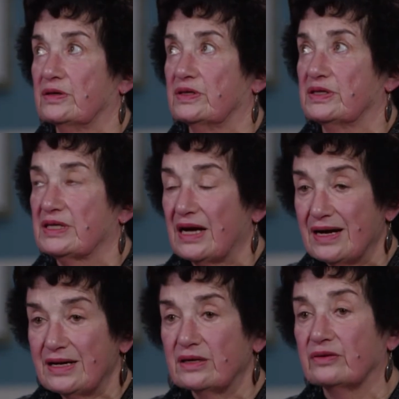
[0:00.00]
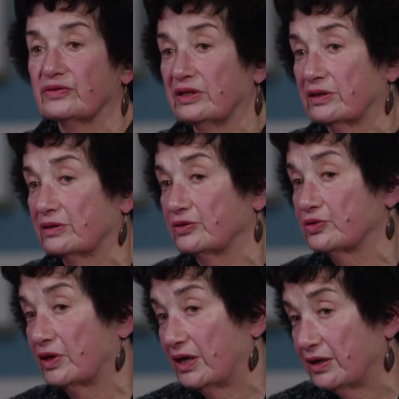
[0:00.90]
design of clinical
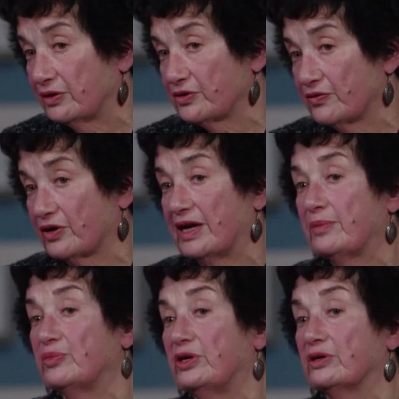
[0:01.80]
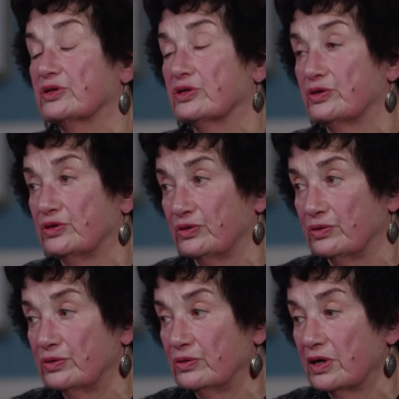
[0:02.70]
trials for MPS
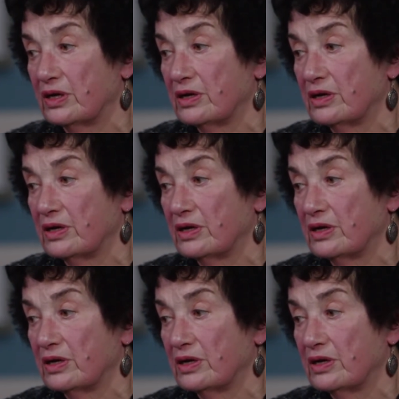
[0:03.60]
II